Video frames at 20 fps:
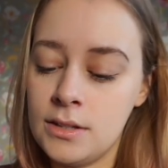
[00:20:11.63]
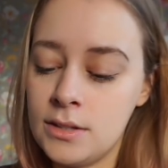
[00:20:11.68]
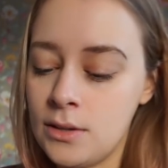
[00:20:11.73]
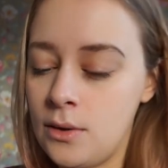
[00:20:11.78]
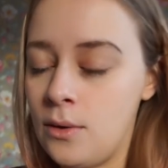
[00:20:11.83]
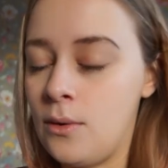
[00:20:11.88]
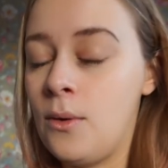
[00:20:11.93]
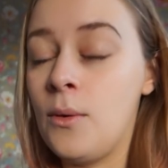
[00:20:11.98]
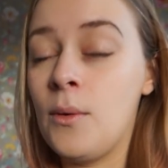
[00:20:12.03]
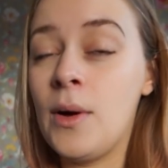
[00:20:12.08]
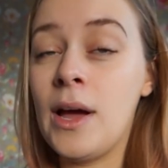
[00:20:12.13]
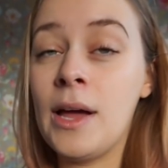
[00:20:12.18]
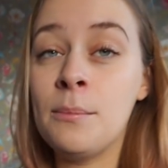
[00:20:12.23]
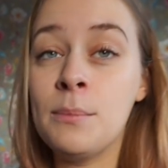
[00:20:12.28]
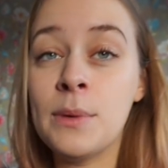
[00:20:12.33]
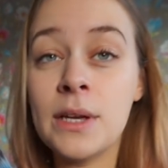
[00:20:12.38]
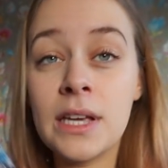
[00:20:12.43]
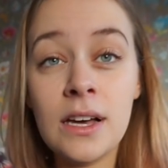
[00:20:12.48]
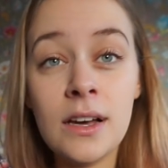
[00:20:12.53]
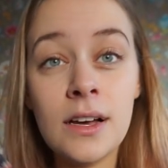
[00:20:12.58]
So, and
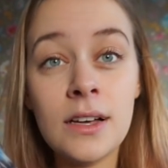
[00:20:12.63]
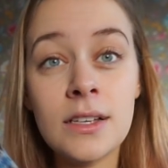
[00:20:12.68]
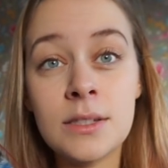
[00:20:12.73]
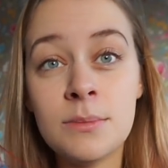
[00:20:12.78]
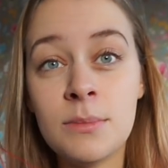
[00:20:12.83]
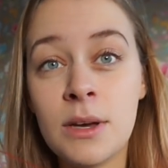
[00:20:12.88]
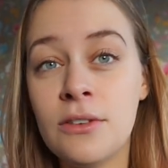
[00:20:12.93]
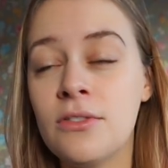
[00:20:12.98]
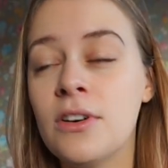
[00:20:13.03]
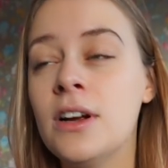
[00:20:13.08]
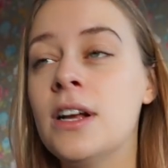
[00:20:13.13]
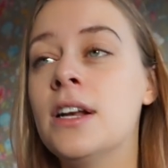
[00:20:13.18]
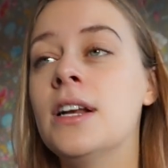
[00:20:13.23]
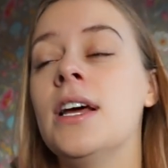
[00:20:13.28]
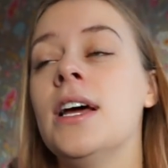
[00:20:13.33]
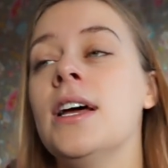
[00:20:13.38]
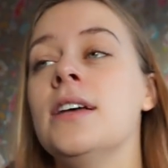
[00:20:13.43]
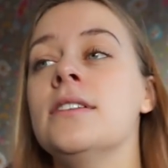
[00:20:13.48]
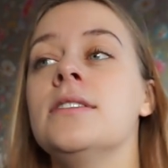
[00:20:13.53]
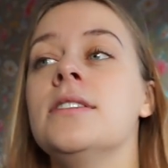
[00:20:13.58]
because my friend
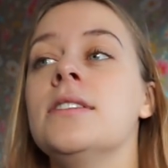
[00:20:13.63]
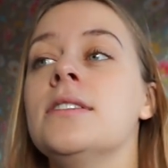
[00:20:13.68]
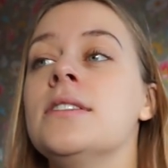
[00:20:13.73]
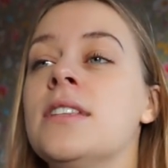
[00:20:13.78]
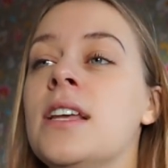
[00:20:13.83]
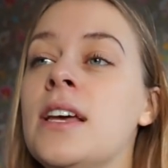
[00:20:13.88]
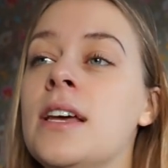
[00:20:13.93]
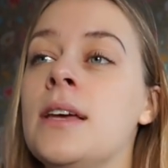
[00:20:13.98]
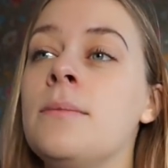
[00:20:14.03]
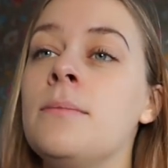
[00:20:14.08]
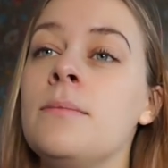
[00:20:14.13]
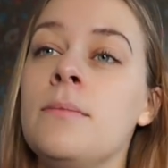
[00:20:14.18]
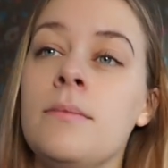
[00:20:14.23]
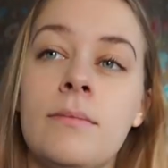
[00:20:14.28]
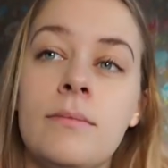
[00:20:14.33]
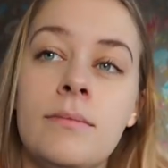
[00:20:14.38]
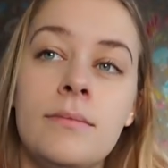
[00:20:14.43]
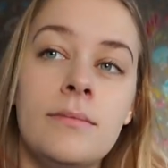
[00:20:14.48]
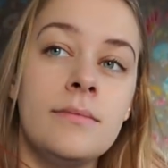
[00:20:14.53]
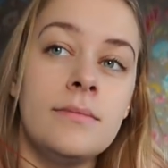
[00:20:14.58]
has the
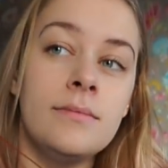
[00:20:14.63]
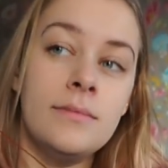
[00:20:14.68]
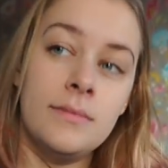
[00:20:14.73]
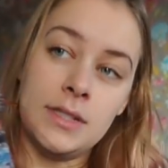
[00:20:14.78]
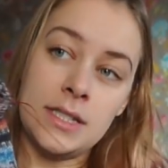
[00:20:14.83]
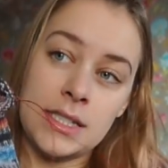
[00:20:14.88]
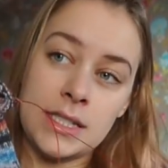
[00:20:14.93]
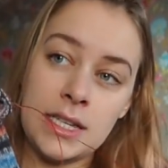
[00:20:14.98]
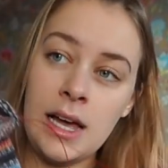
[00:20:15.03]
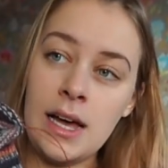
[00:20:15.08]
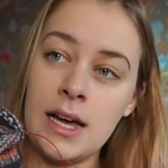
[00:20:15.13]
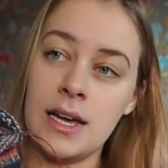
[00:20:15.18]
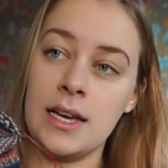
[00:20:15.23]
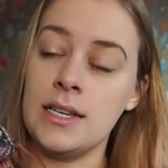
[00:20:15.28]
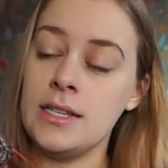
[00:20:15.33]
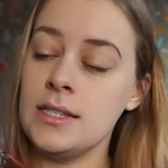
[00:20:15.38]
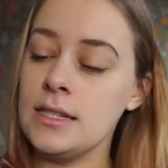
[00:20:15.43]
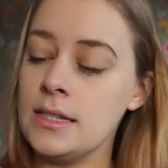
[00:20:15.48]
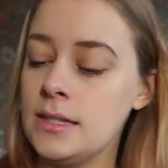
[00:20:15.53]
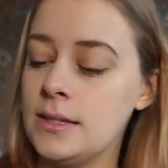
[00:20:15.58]
same
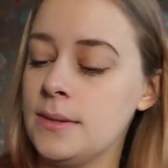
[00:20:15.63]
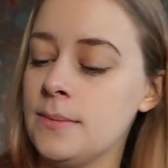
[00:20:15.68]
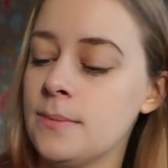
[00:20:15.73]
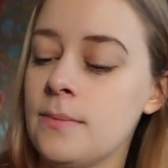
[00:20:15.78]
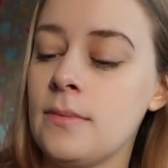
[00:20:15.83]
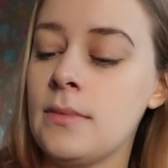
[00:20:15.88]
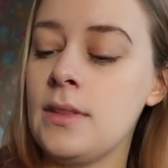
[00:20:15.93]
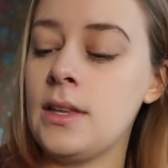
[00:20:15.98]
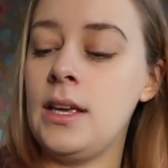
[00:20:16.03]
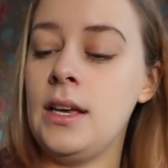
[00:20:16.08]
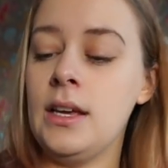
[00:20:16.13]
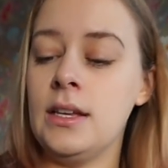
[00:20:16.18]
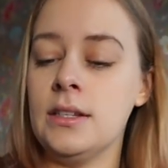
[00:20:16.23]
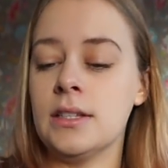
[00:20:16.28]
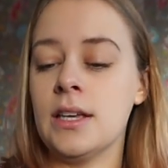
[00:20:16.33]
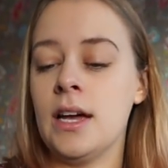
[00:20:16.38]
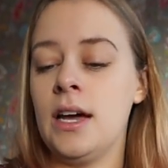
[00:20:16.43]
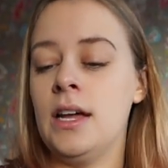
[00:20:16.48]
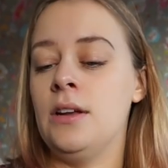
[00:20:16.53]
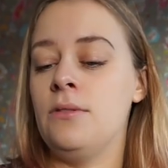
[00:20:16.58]
size, it's
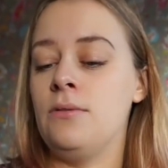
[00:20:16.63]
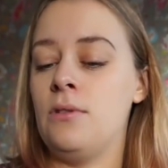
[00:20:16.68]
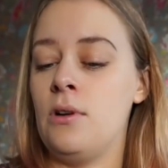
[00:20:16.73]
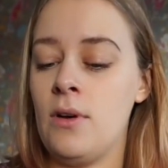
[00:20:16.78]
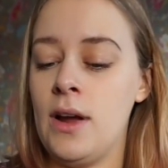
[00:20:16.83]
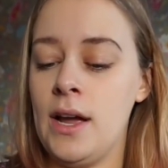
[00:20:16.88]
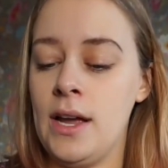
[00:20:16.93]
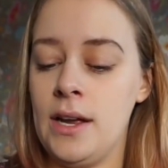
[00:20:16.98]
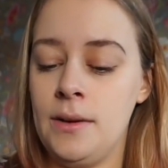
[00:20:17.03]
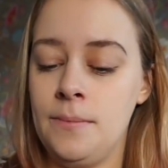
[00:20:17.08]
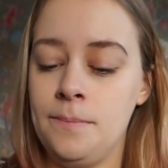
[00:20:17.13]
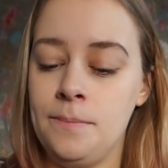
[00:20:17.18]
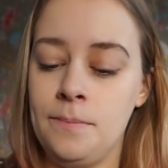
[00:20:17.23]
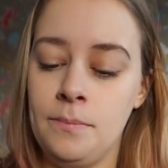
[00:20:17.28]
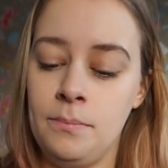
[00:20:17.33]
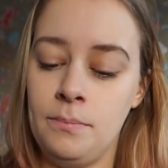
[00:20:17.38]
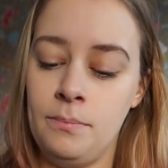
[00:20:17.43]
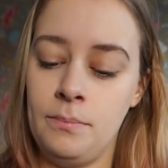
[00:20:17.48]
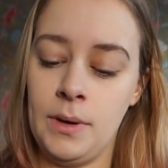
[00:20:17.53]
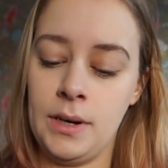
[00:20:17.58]
kind of alright,
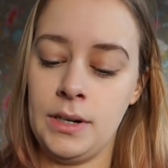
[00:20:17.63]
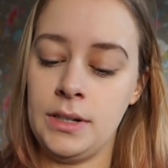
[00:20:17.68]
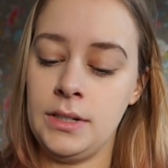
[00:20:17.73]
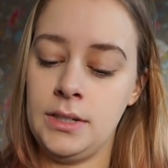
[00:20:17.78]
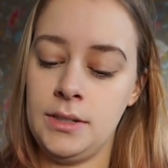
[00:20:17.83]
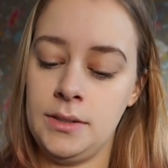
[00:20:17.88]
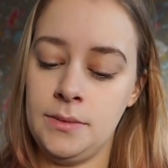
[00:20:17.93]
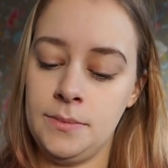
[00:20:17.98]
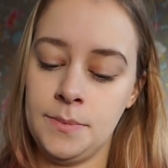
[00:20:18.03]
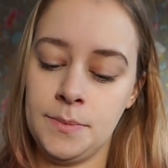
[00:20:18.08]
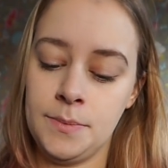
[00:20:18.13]
but